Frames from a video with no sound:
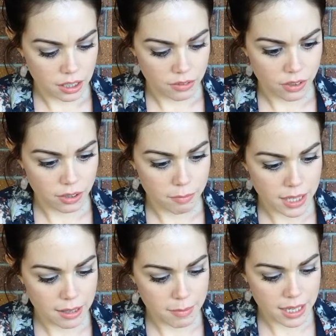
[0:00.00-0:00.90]
You've got
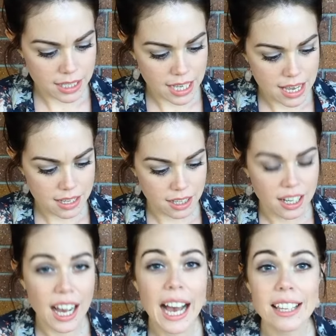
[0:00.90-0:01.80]
Mickey Mouse ears
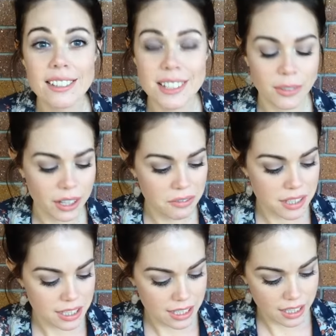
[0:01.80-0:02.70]
on. I used to work for
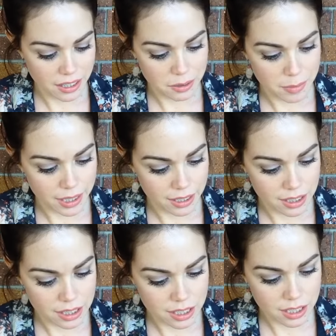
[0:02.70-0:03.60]
Disney. Oh my
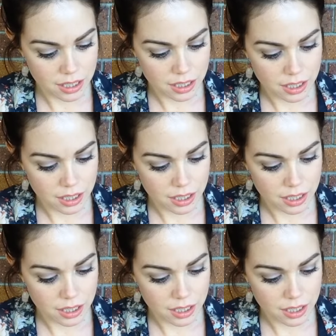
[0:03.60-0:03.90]
goodness.